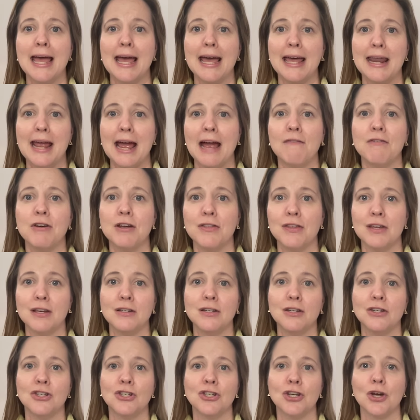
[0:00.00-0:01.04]
and everything
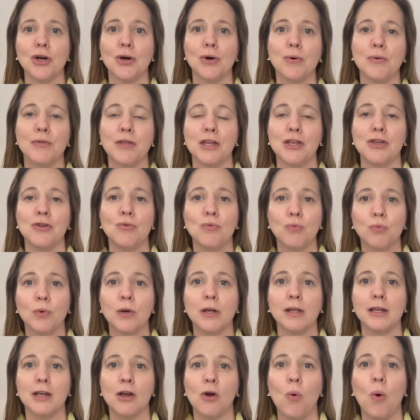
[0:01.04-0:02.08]
to show that you
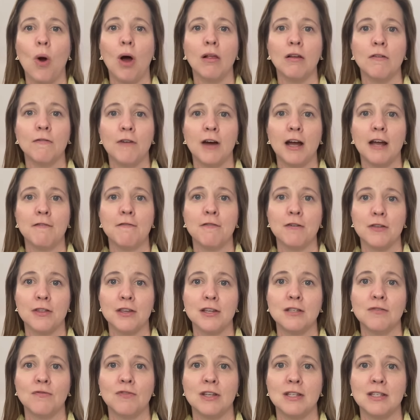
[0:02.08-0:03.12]
really qualify for
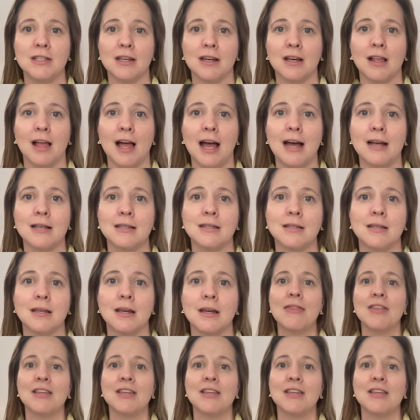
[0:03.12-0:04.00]
this visa class.